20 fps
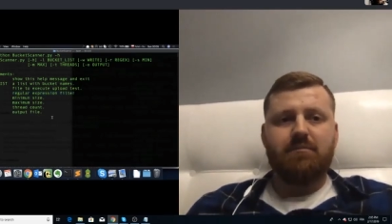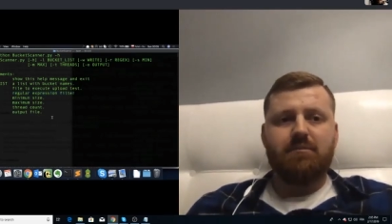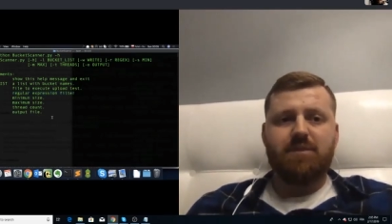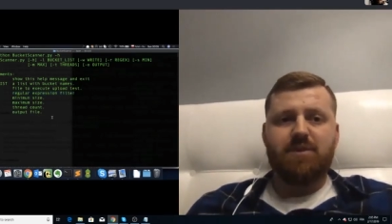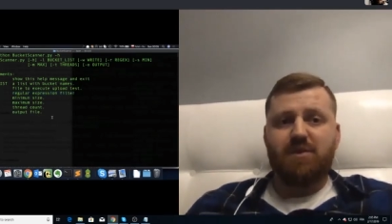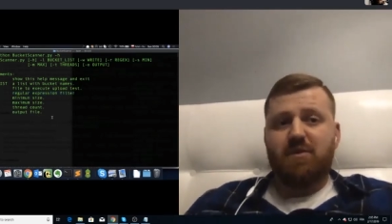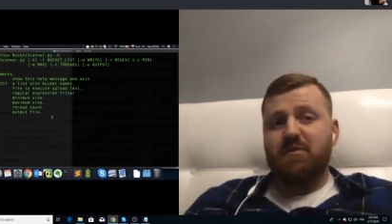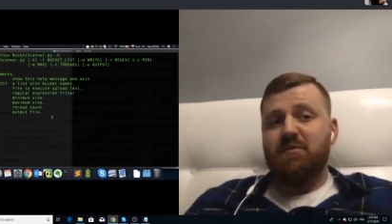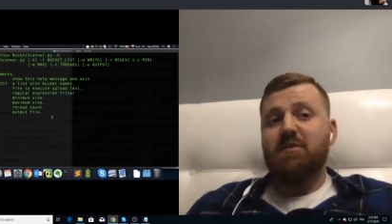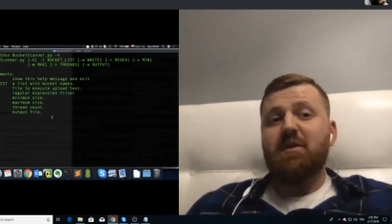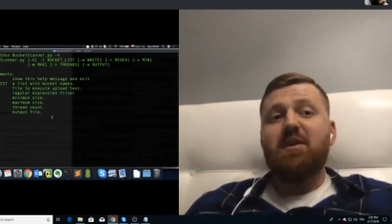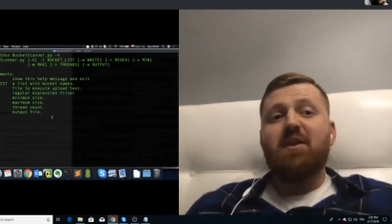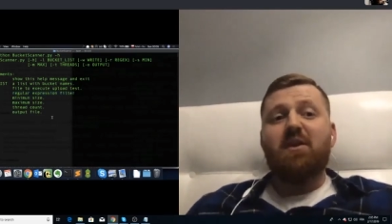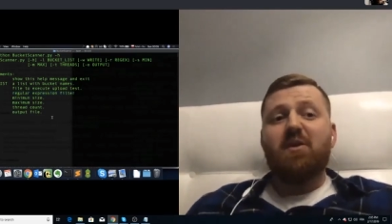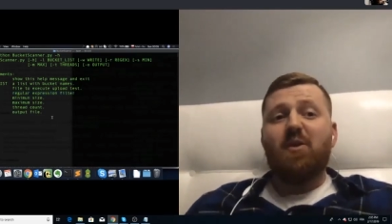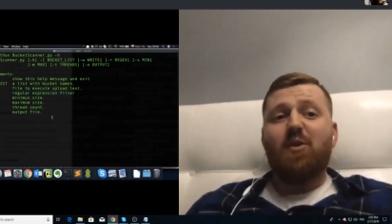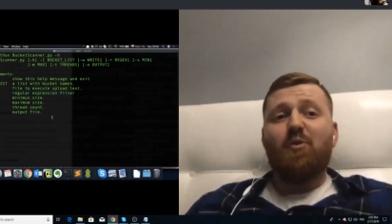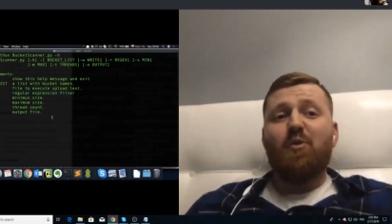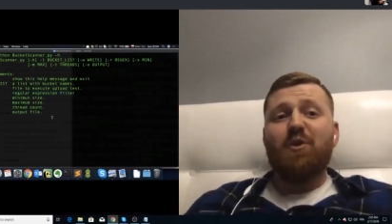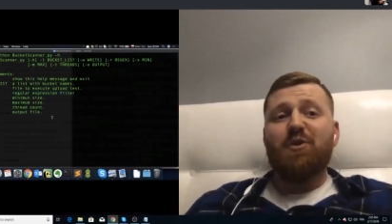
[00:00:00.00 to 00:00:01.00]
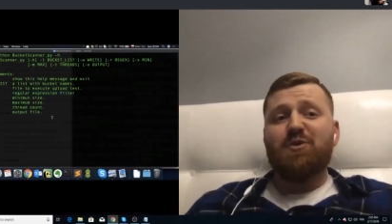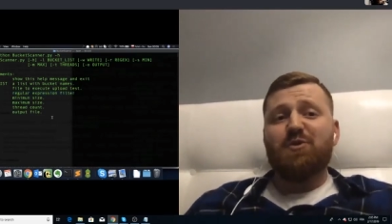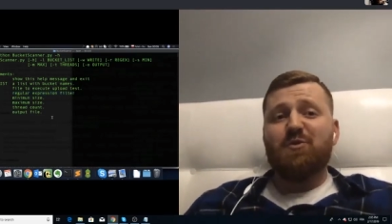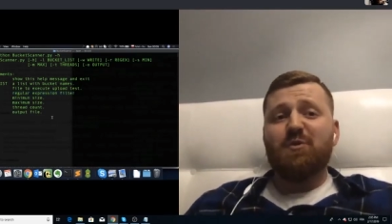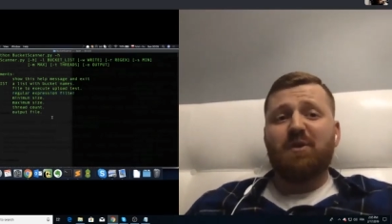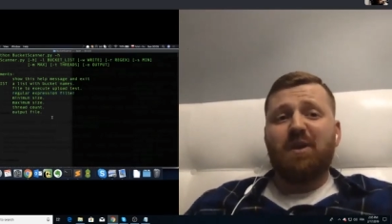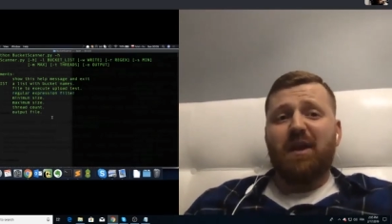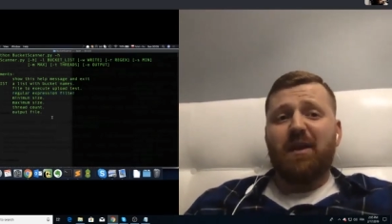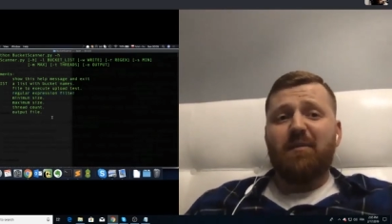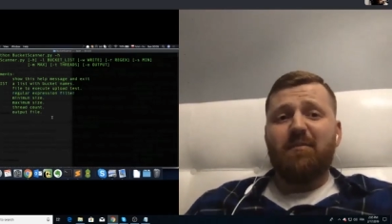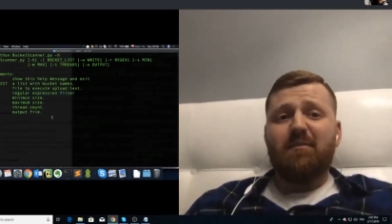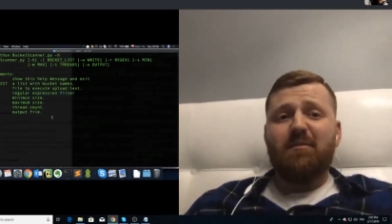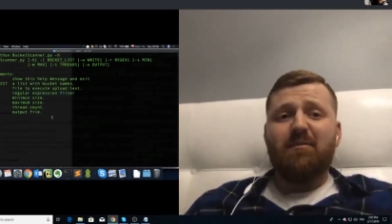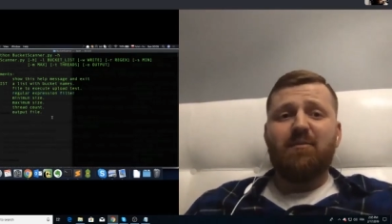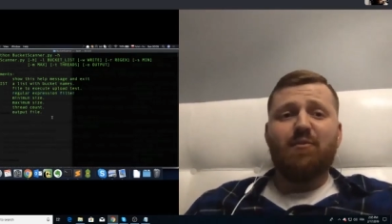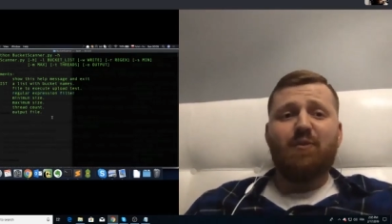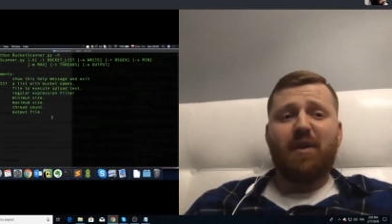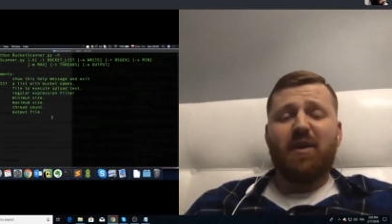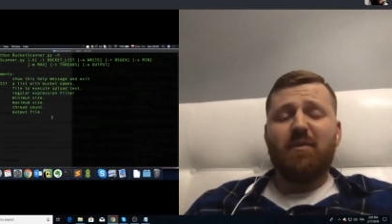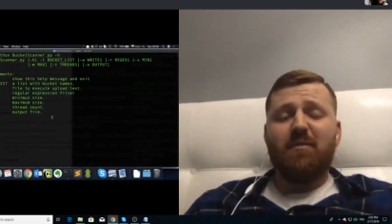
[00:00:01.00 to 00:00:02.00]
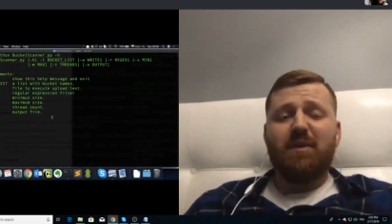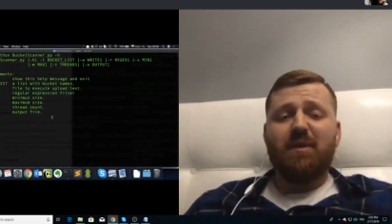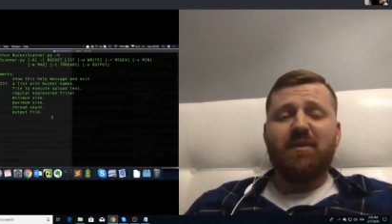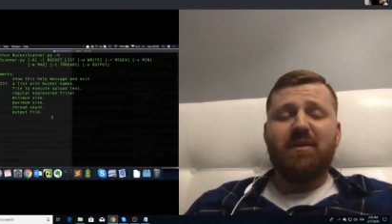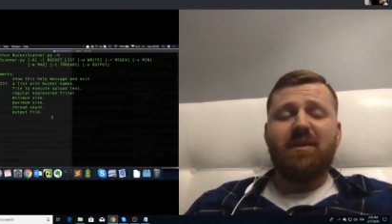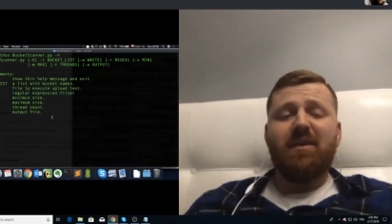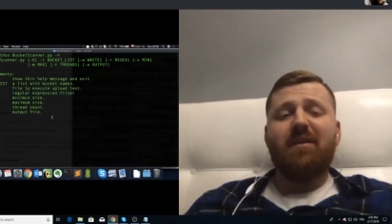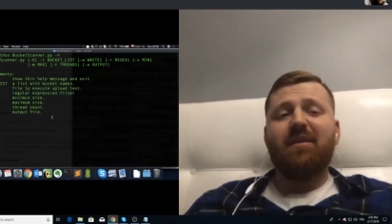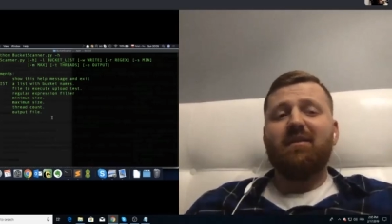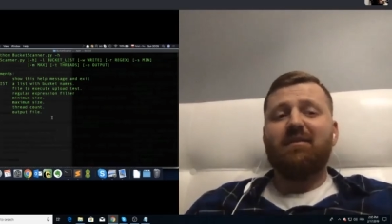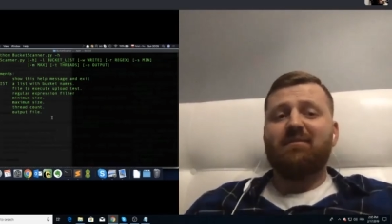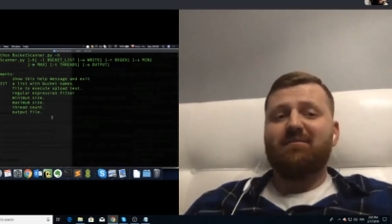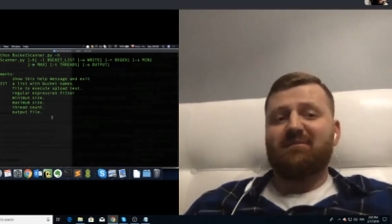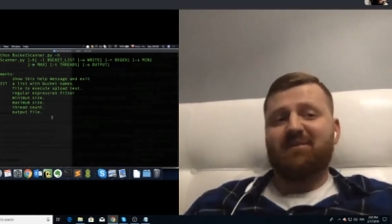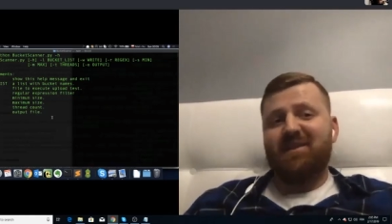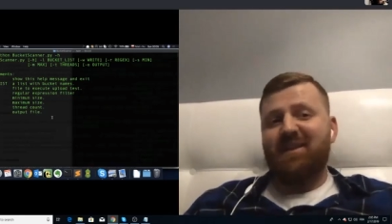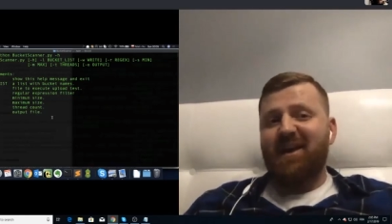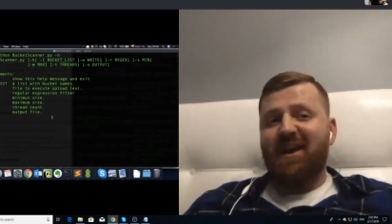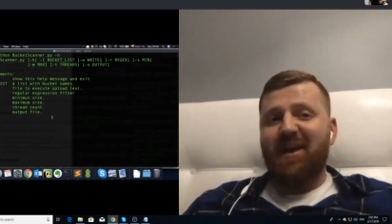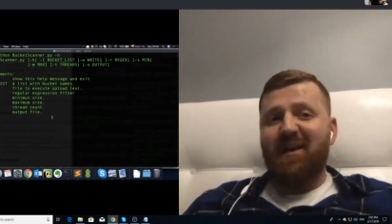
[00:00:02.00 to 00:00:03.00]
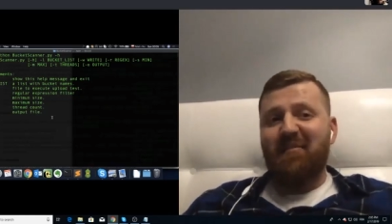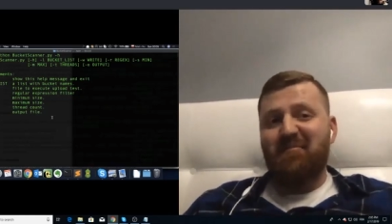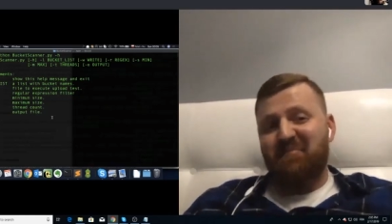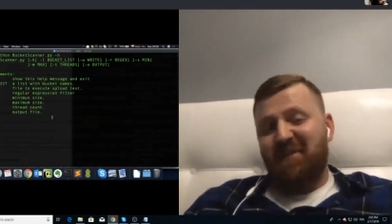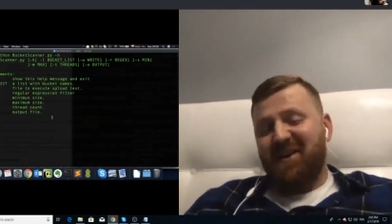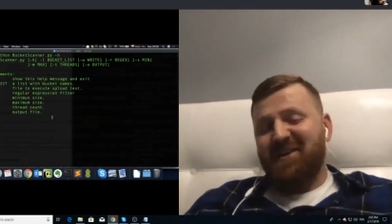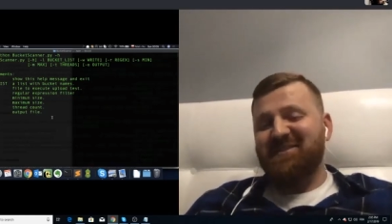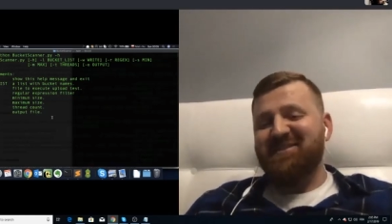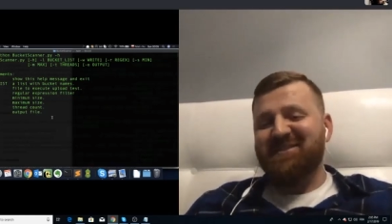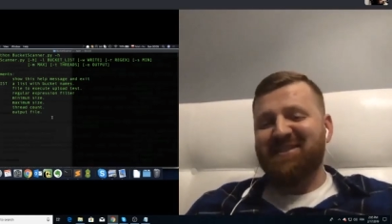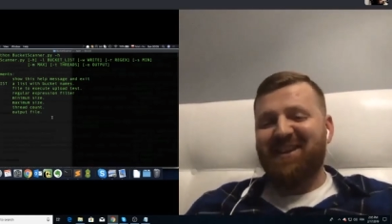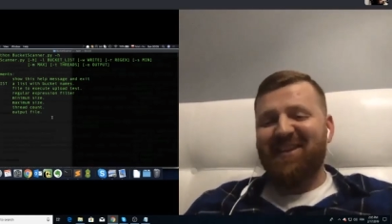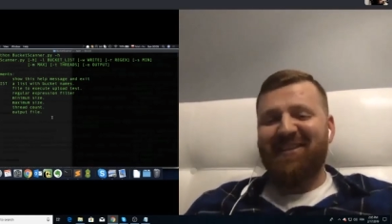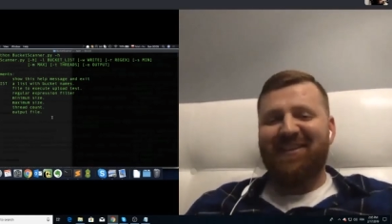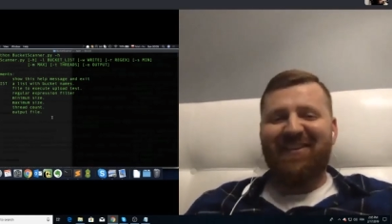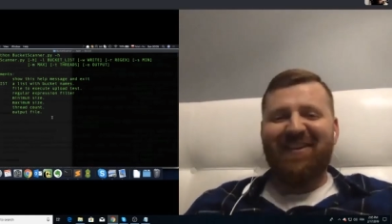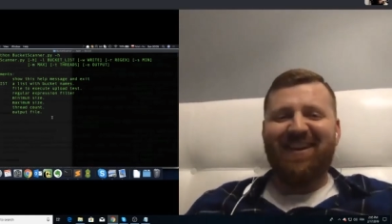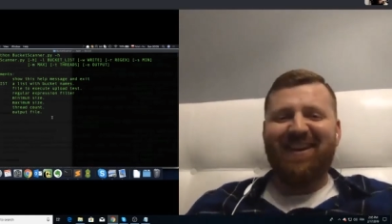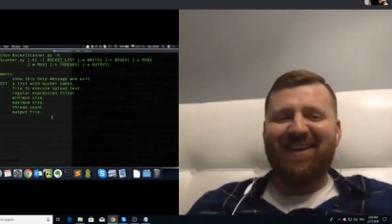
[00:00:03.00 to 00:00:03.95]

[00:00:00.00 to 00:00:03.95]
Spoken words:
So, which tool I'm recommending? Bucket Scanner.